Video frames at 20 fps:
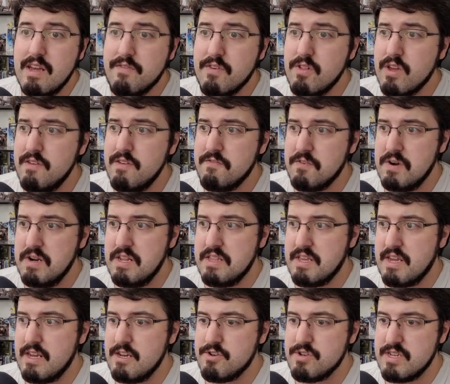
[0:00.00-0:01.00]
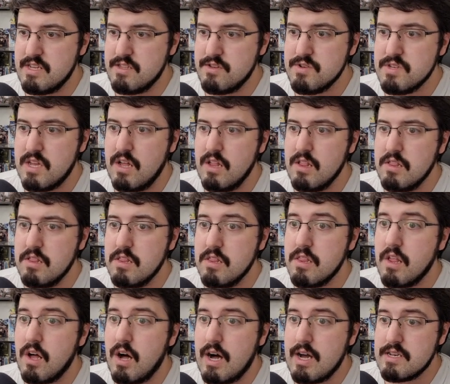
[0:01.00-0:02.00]
you're looking for anything interesting, there's a
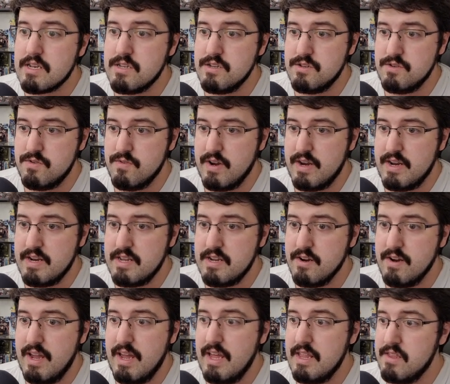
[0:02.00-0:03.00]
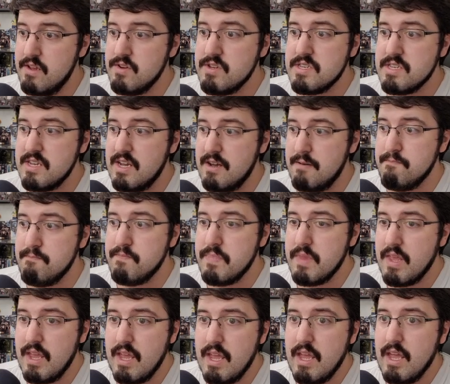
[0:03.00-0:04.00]
lot to do right here. And there's some
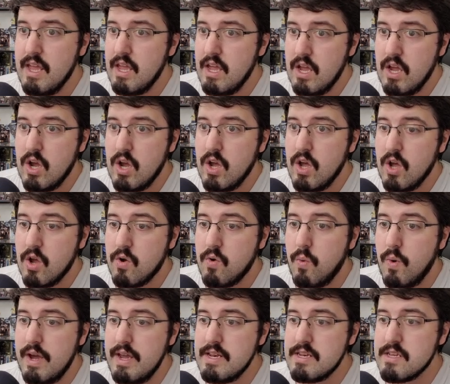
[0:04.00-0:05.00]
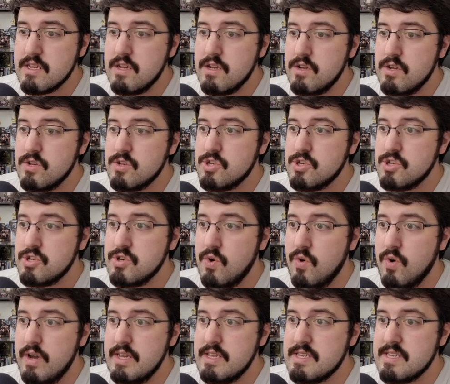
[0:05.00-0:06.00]
quite
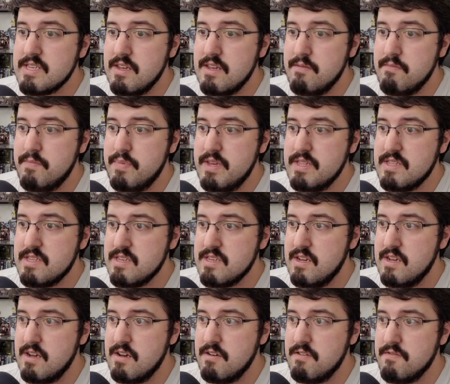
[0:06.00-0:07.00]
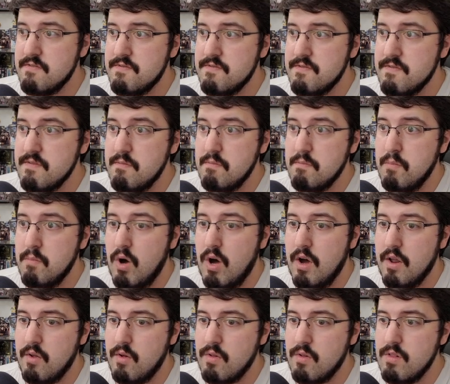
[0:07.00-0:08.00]
choice bits of
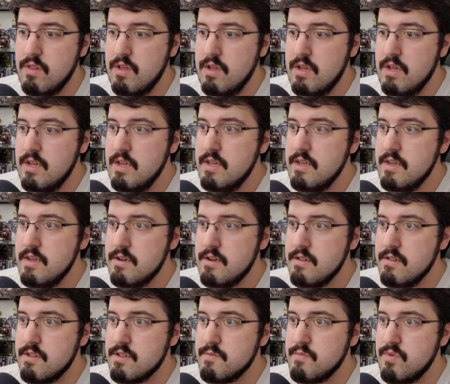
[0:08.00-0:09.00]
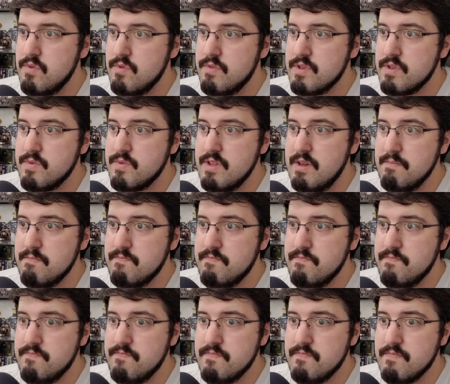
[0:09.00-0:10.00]
model. Here, let's pull this one up.
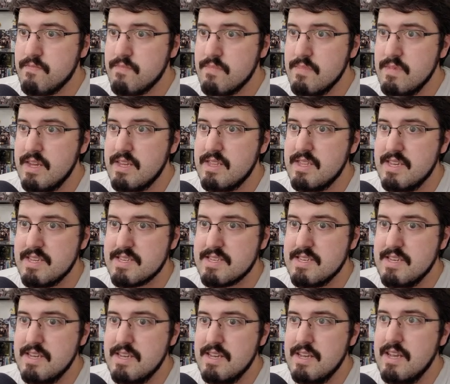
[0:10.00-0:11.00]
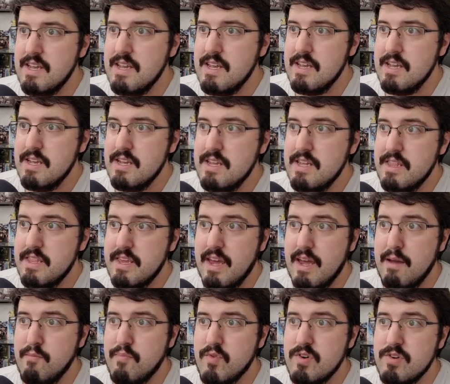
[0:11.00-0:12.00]
Like this. The
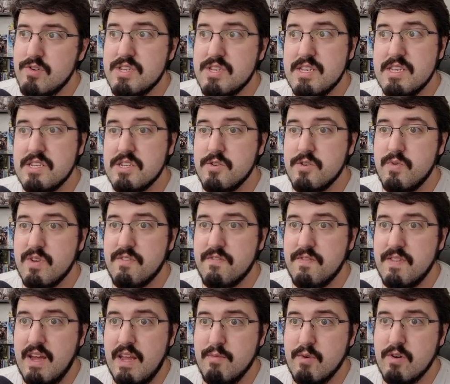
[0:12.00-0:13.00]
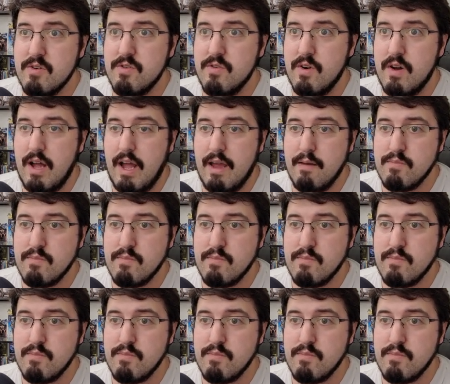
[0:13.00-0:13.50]
Emperor's sister with Flamer, who I'm